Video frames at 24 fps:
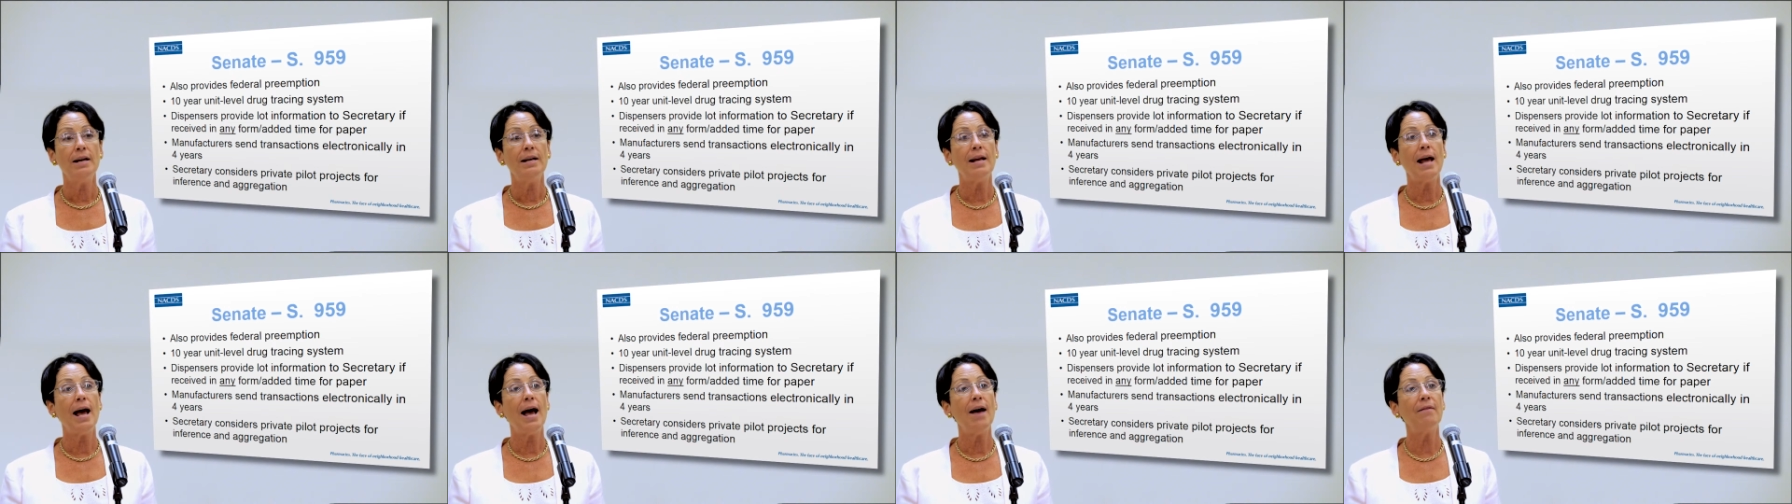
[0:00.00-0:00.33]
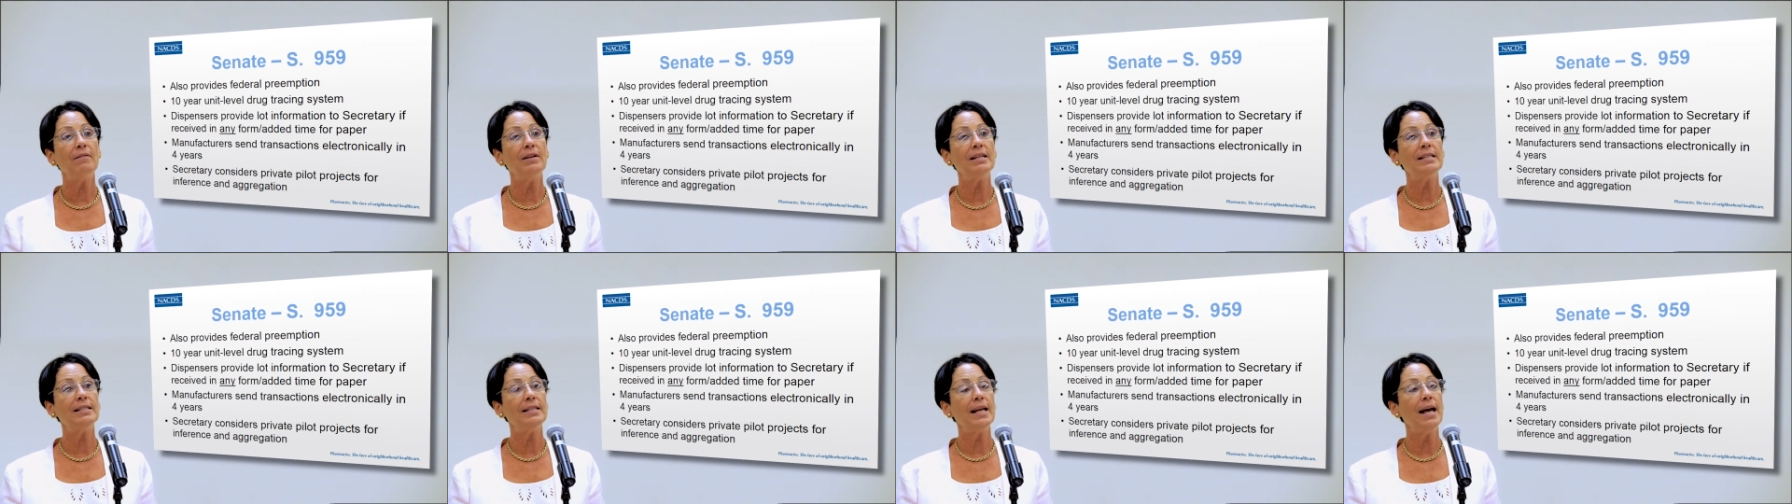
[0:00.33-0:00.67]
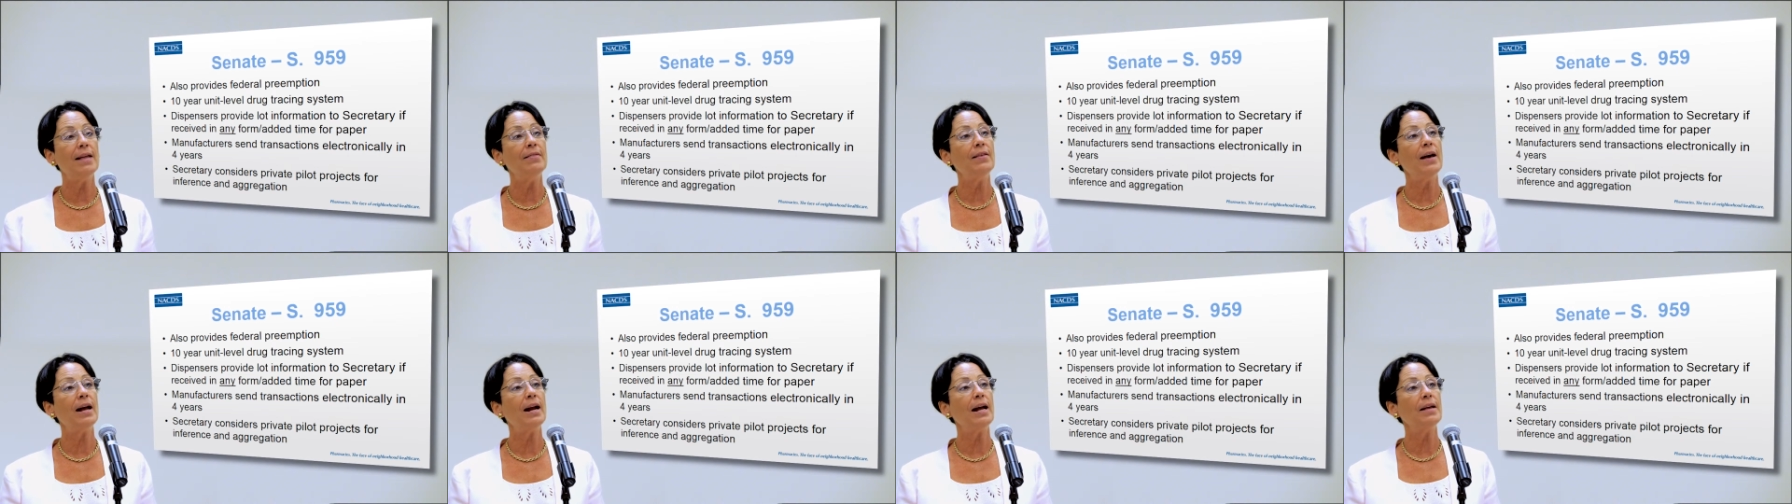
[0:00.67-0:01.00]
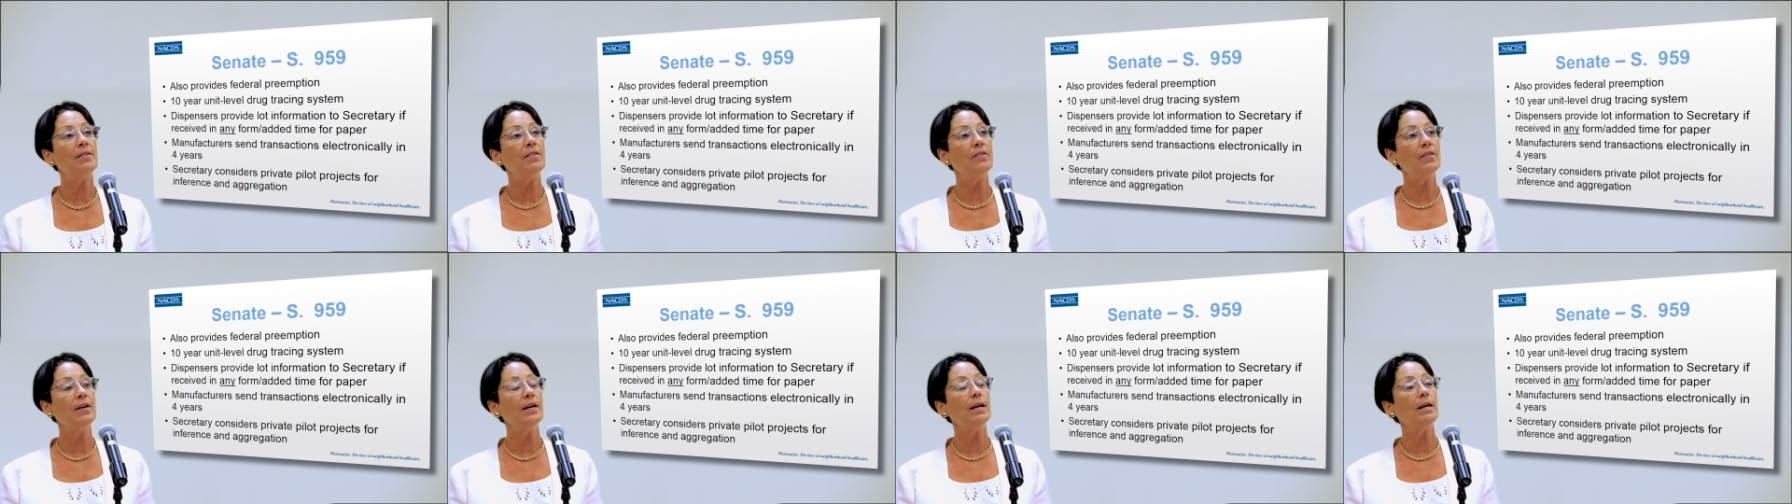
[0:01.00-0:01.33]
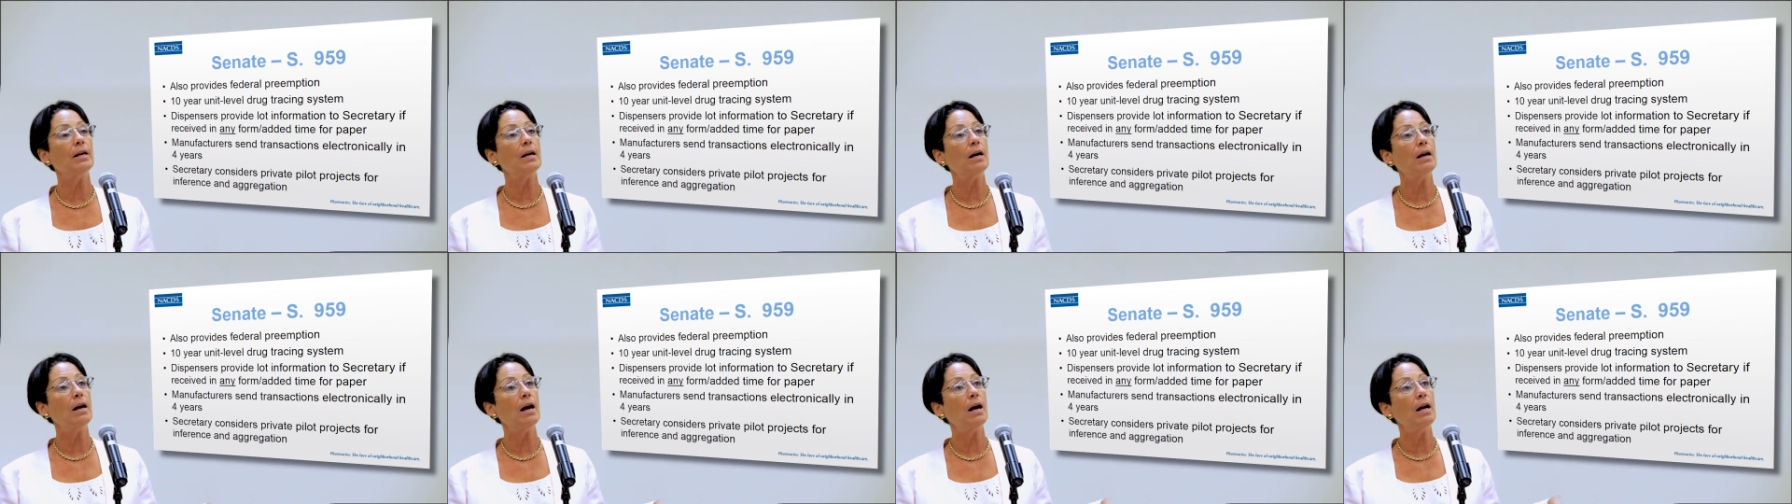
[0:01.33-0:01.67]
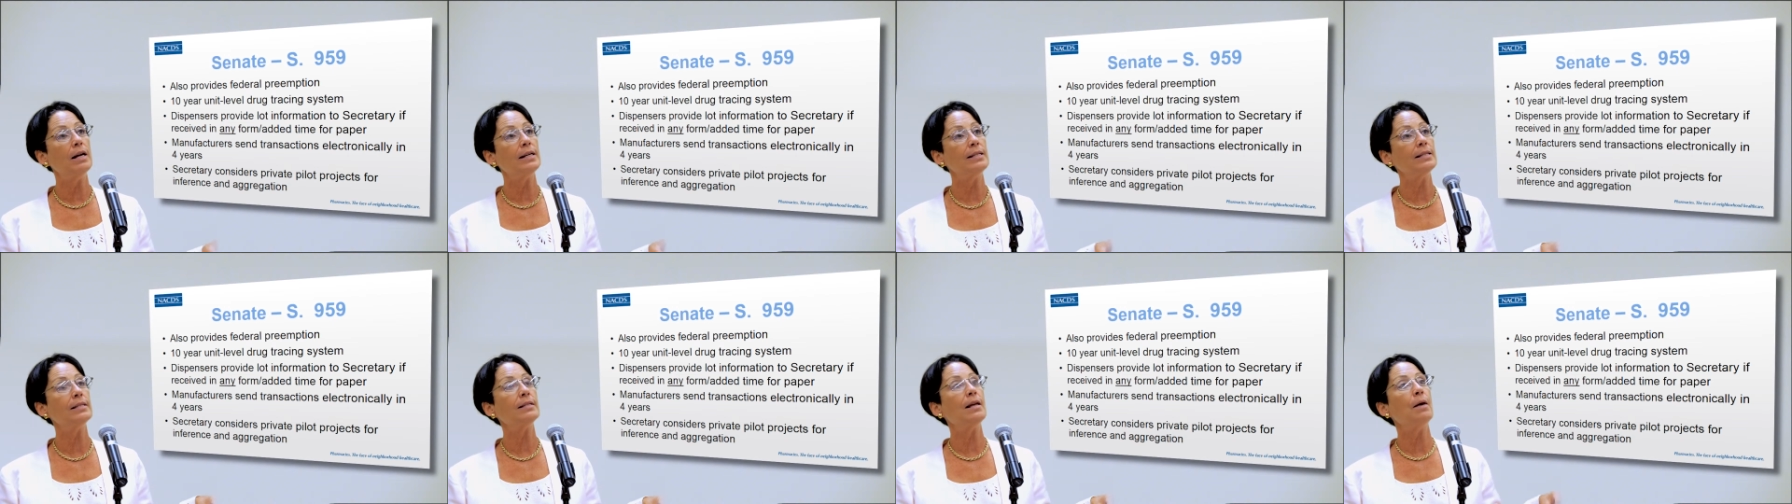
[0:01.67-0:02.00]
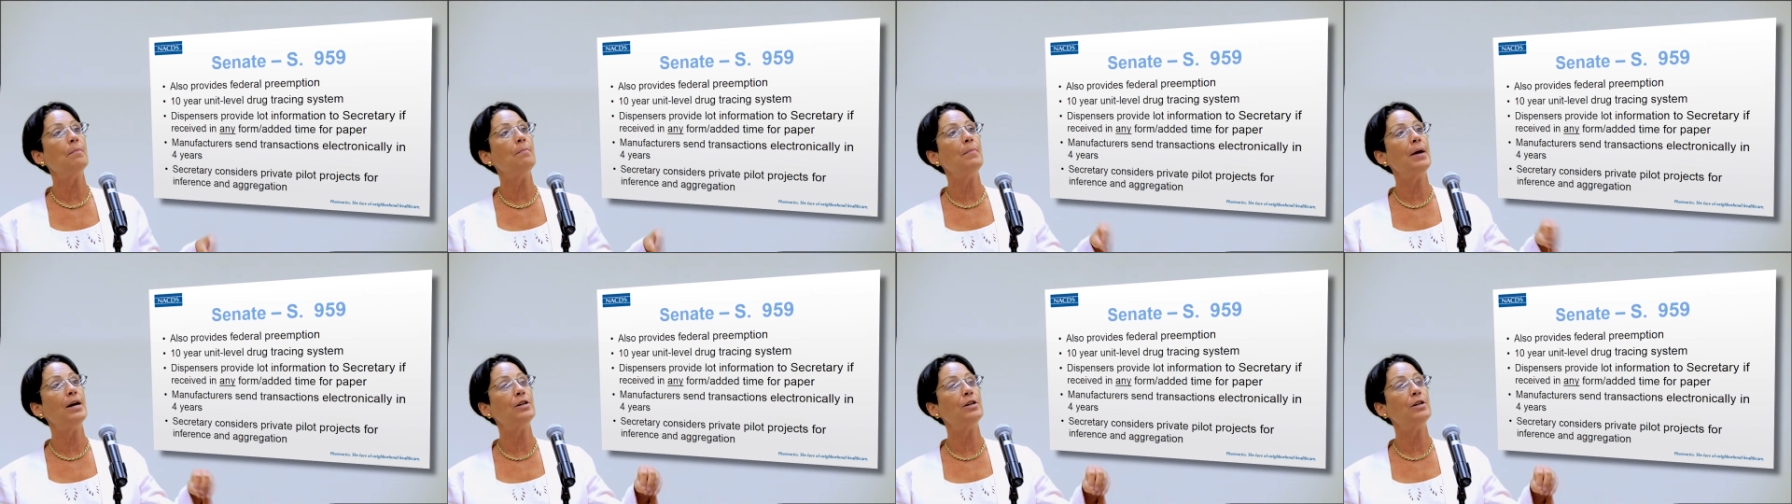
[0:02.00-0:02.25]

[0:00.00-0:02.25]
Now, having said that, I think in some